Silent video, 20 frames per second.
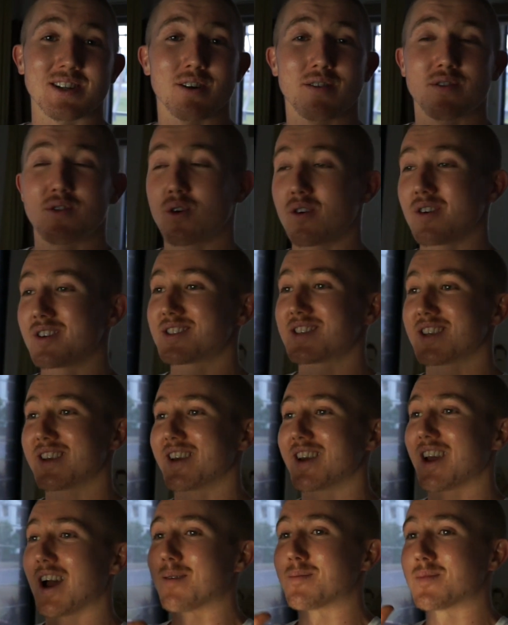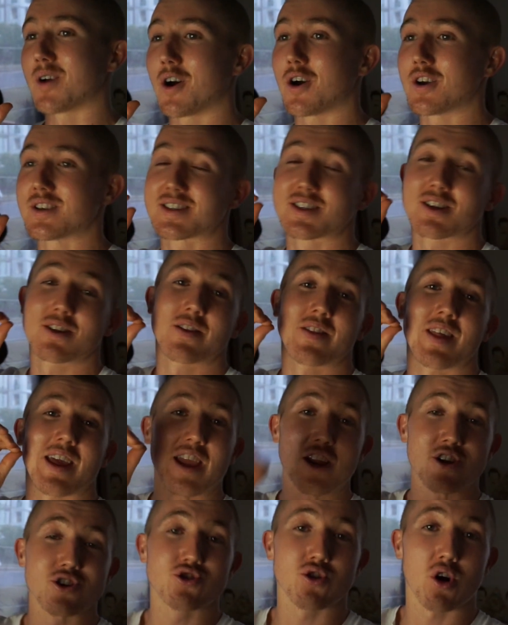Now, of course, I'm um, still on the
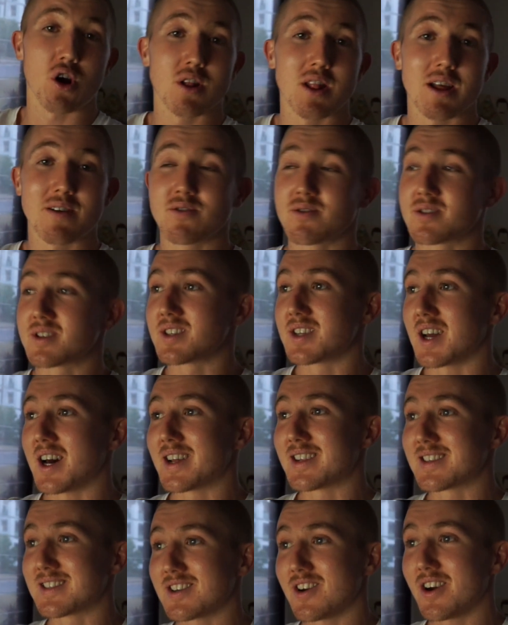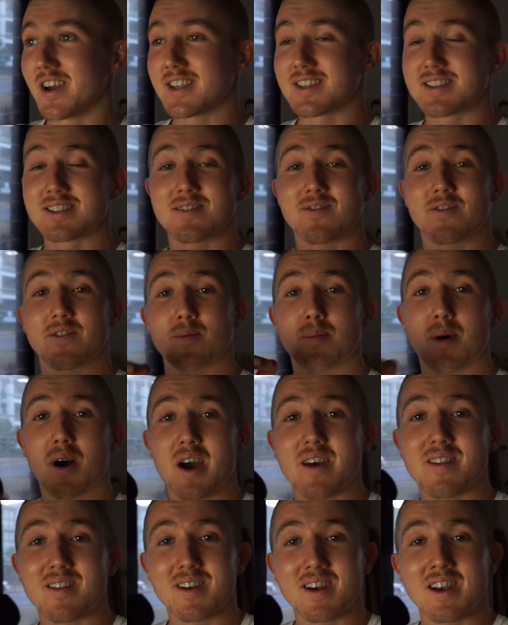intro level to data science for
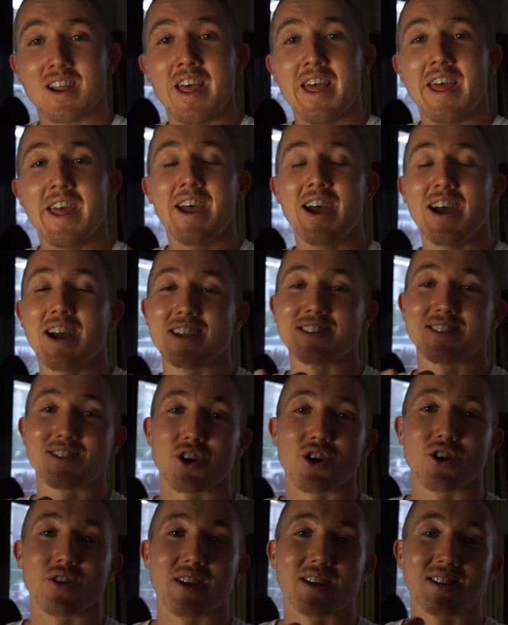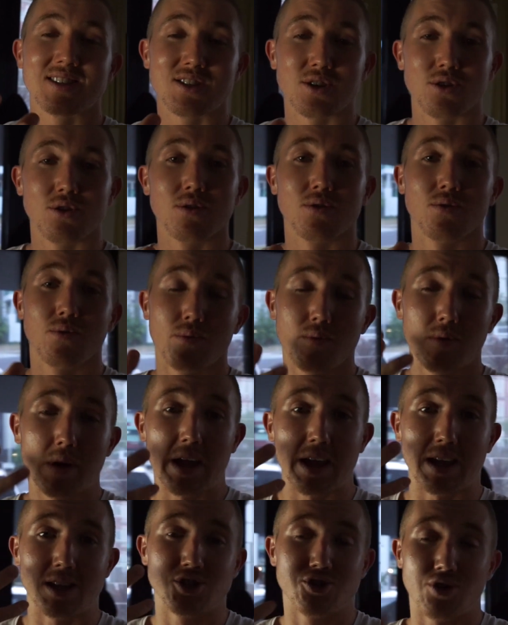Python, and so they're still
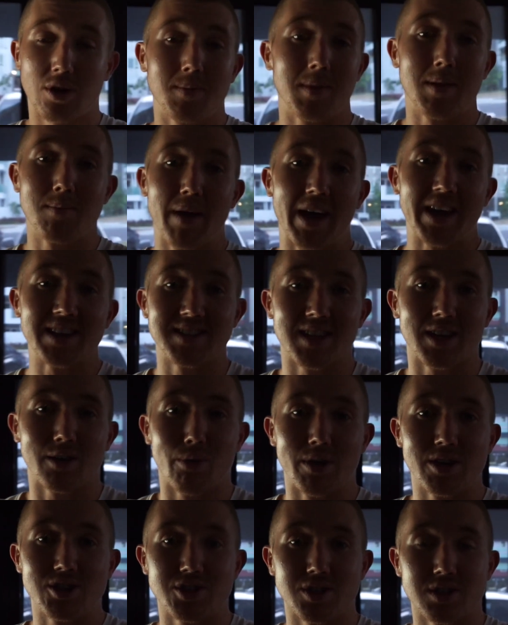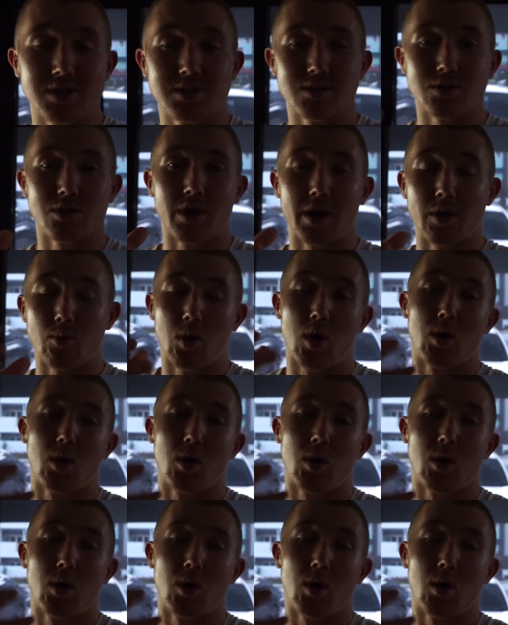extremely basic questions or